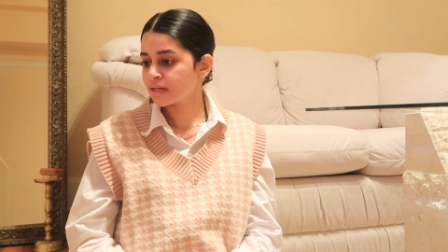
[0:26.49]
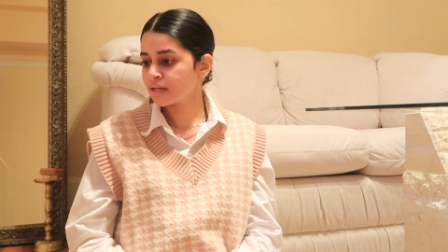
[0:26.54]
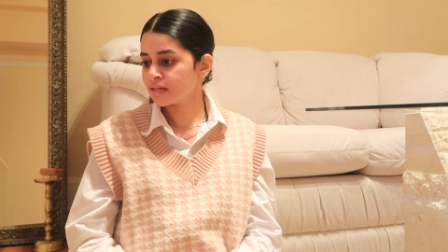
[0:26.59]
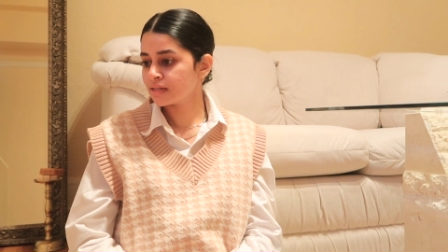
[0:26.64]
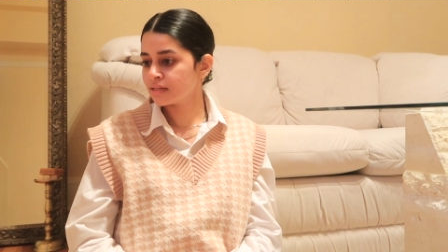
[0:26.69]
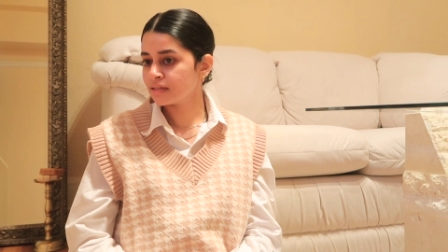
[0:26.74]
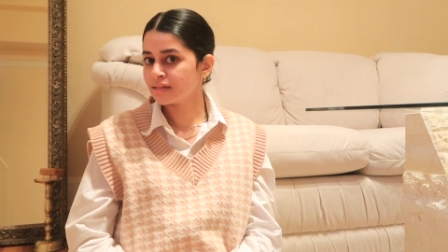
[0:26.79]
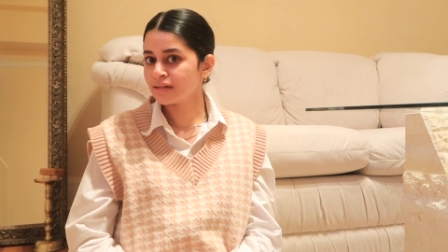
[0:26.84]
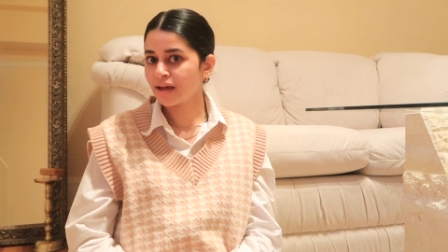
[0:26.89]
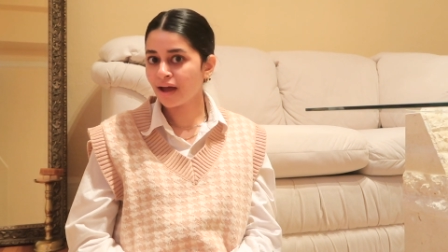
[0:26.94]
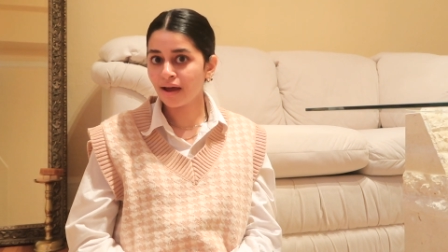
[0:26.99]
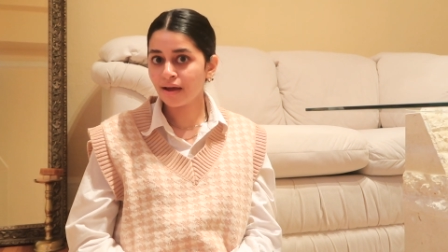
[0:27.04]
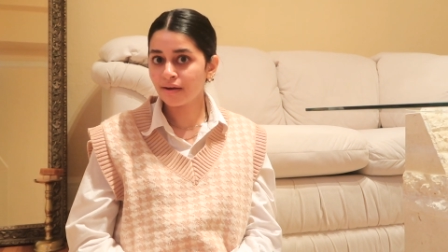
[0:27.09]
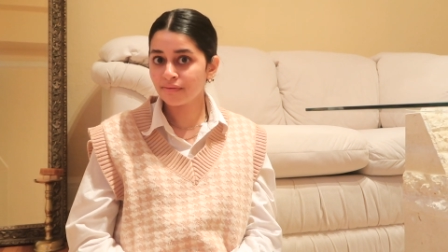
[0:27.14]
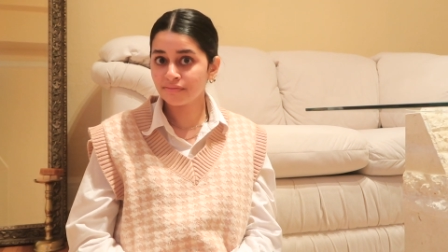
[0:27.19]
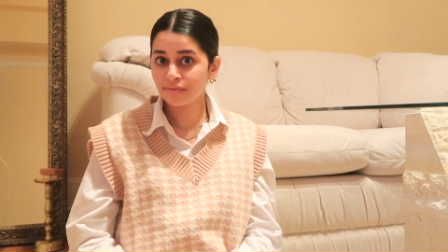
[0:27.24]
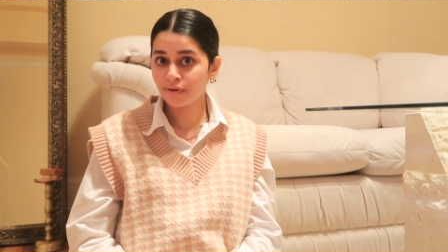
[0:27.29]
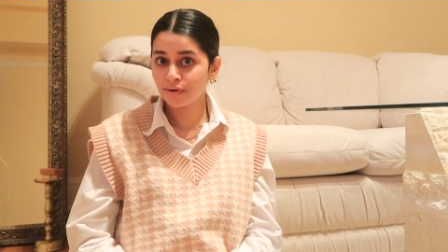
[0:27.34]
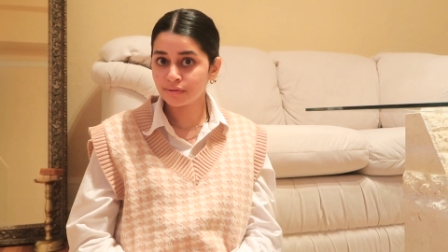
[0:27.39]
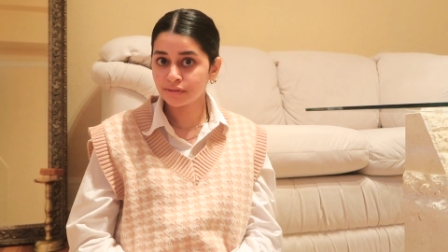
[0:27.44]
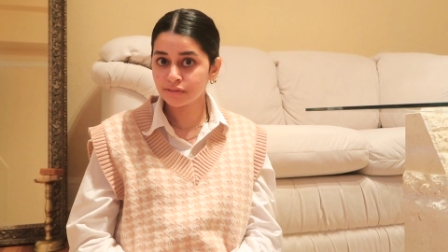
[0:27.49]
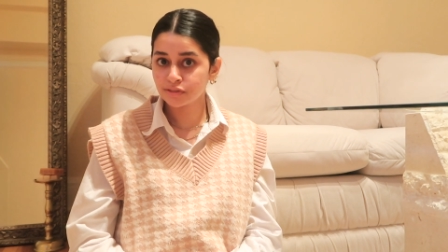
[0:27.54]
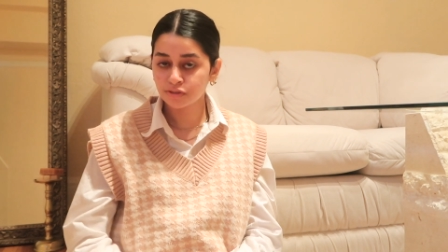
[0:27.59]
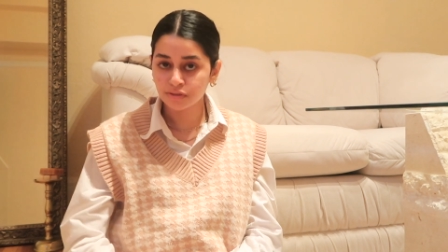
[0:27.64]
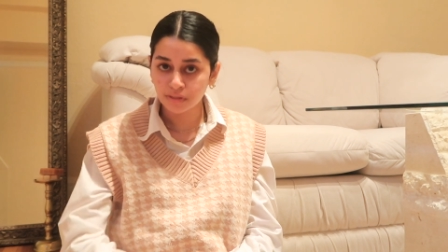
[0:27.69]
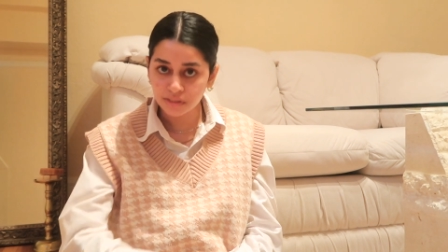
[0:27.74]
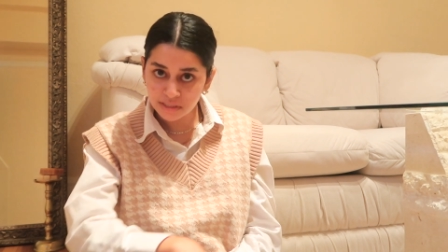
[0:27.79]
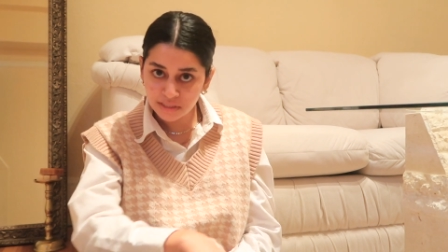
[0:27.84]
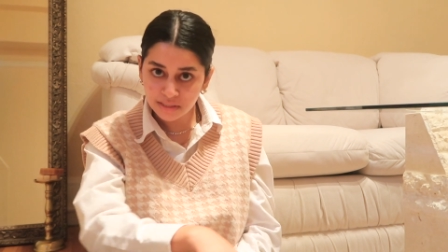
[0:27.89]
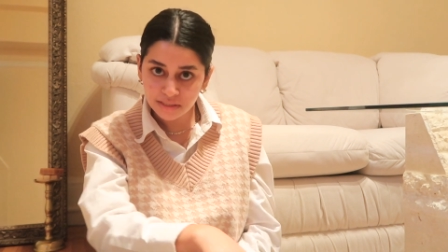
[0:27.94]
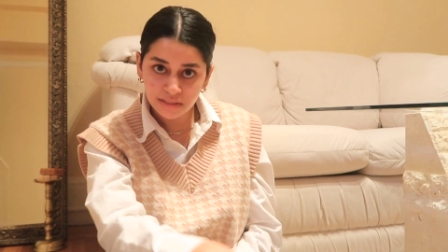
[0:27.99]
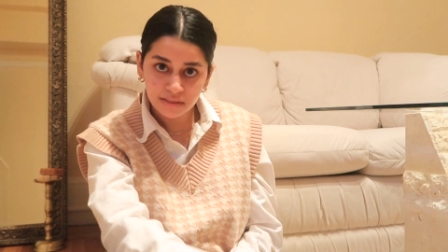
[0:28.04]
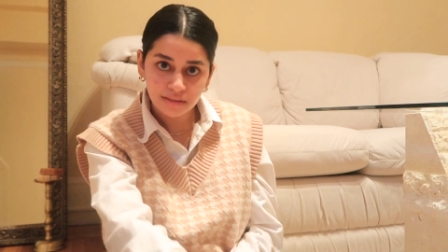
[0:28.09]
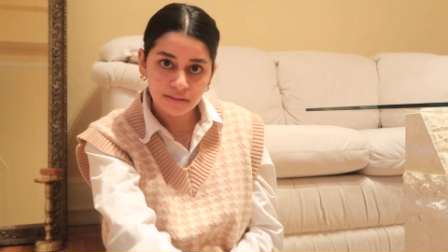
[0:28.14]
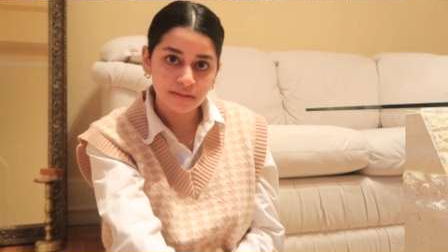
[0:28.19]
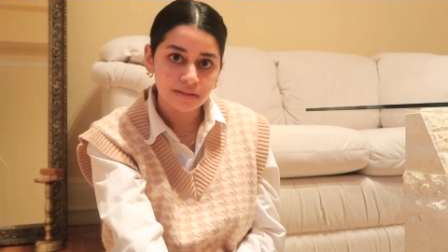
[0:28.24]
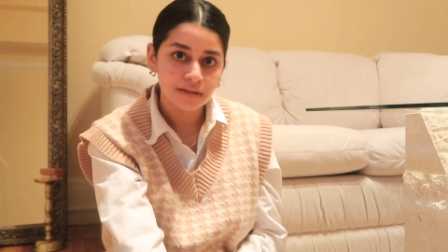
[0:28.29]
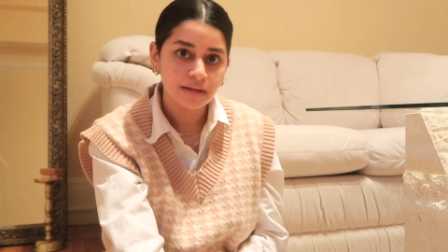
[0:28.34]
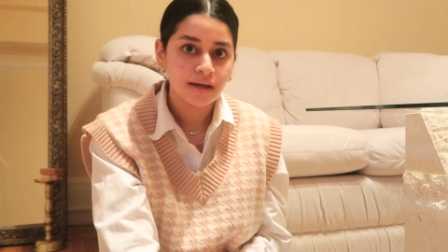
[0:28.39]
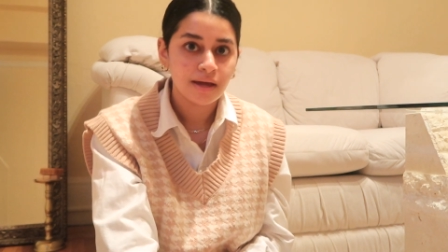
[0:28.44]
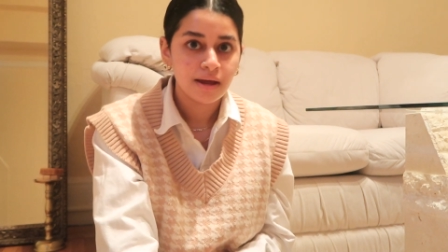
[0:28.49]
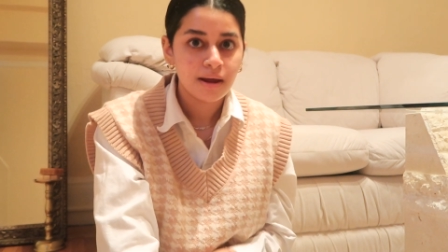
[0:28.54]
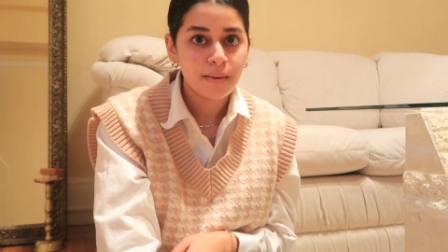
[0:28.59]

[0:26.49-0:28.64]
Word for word: and I have not addressed it,